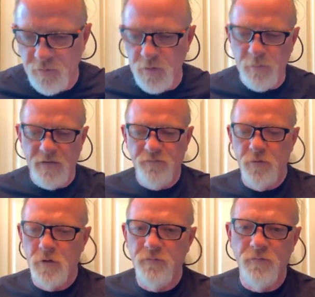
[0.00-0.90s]
But my
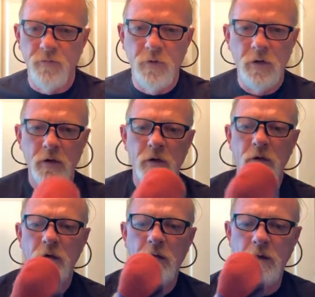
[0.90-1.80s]
foot
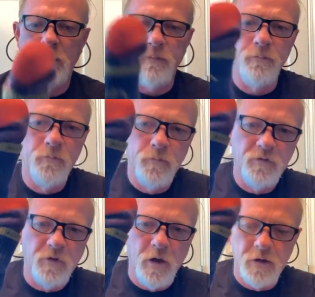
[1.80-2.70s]

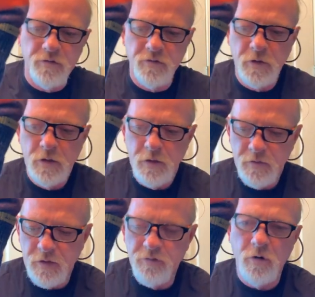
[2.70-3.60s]
socks,
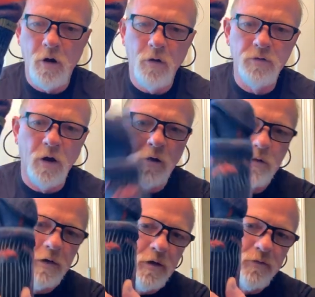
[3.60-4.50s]
these are all Darn
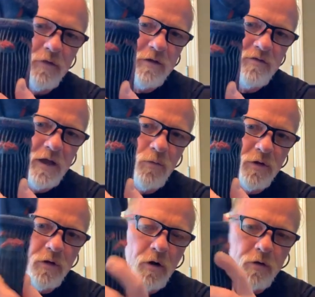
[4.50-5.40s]
Toughs. I stay
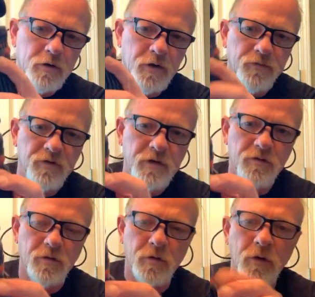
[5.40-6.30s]
with Darn Toughs.
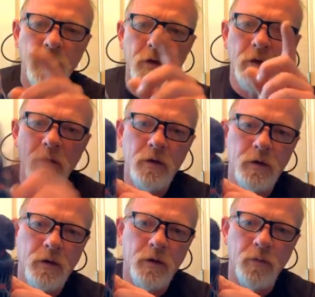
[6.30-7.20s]
These are
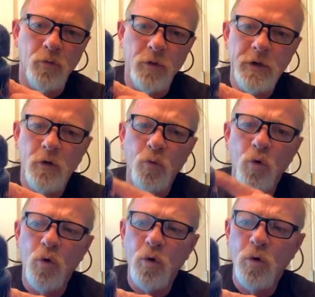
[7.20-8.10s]
merino
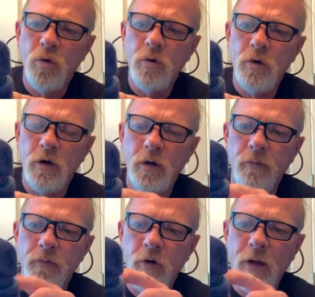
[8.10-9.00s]
wool.
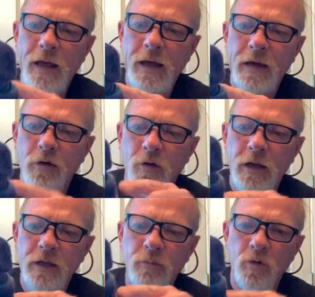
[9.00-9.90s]
They're
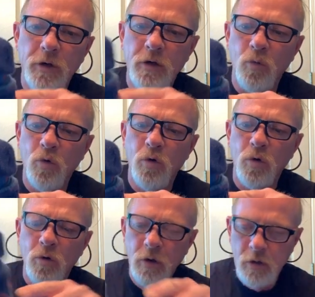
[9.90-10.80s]
high-grade merino
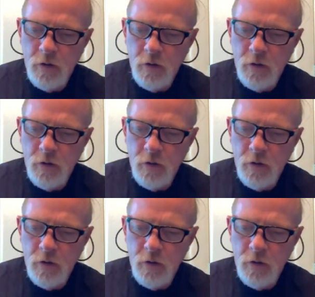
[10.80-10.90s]
wool.